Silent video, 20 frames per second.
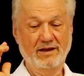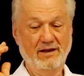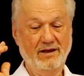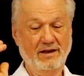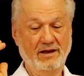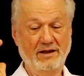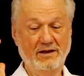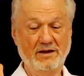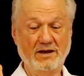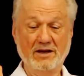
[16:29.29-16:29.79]

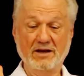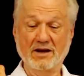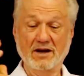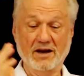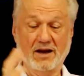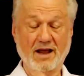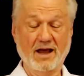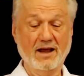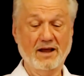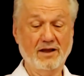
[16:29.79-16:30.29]
He didn't
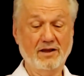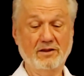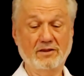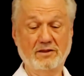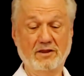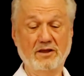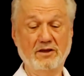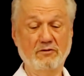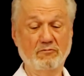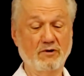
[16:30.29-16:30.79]
like
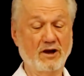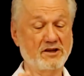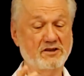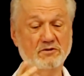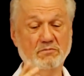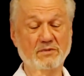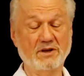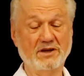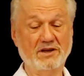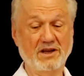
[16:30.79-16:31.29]
the
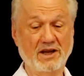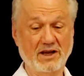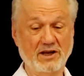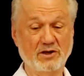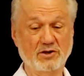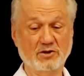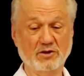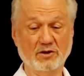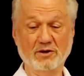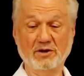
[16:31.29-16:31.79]

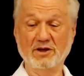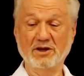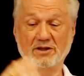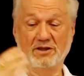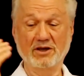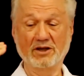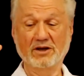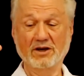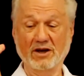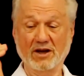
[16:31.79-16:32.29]
regimentation. He
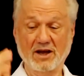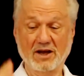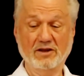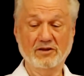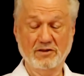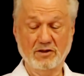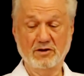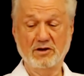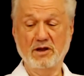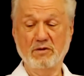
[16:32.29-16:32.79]
didn't like
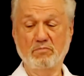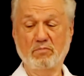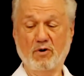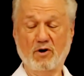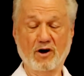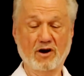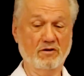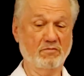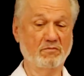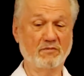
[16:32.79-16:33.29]
the
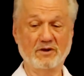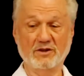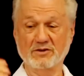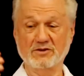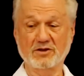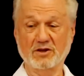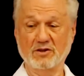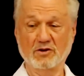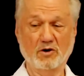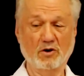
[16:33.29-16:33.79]
departments
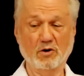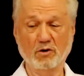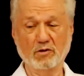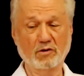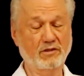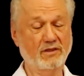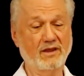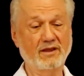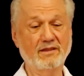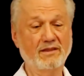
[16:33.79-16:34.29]
and the whole
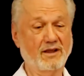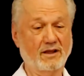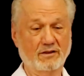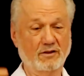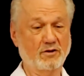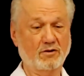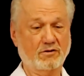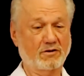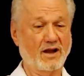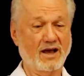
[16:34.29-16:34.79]
thing that
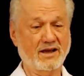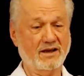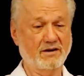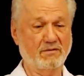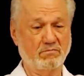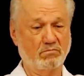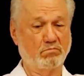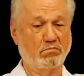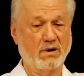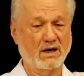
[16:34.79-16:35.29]
looked like a
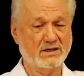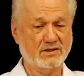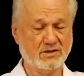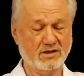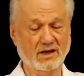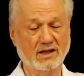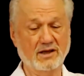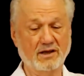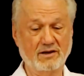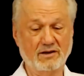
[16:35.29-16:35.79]

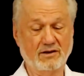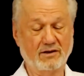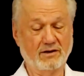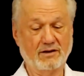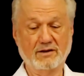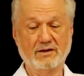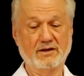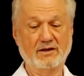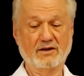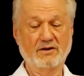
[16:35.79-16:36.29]
bustling
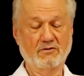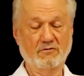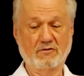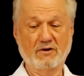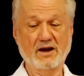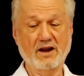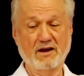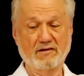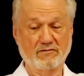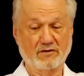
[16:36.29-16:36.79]

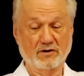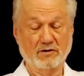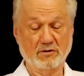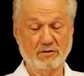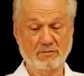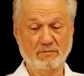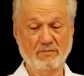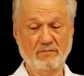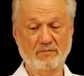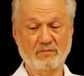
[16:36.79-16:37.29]
whatever.
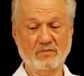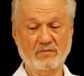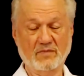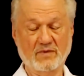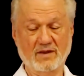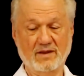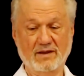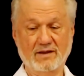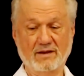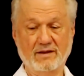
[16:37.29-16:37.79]

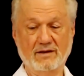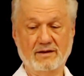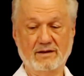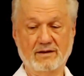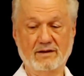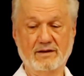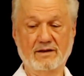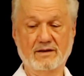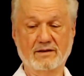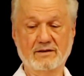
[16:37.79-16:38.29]

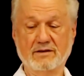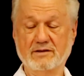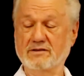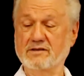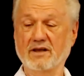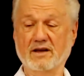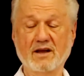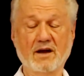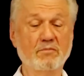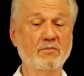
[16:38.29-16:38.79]
He
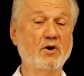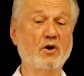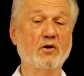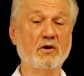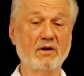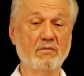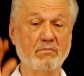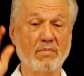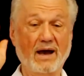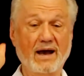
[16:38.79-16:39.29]
said, "I'm
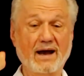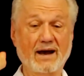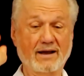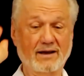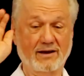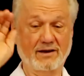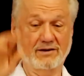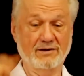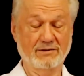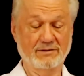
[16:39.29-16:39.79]
going back."